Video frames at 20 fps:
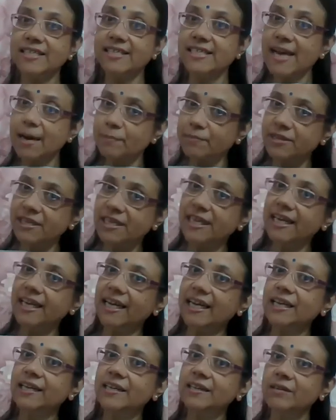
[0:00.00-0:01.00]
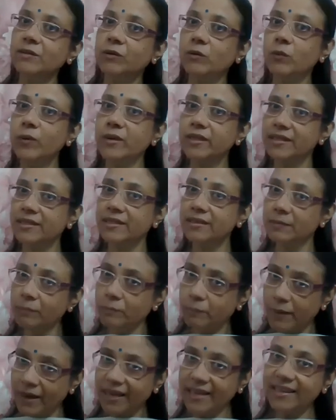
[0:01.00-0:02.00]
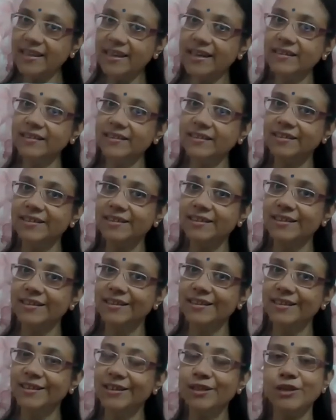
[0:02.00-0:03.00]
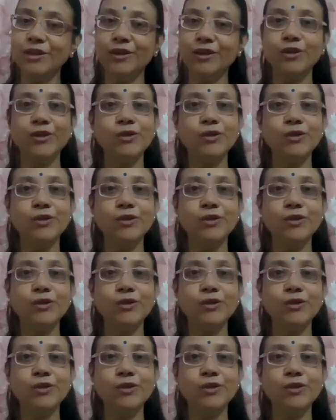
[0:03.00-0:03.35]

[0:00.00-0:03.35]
kept clean with bathing, you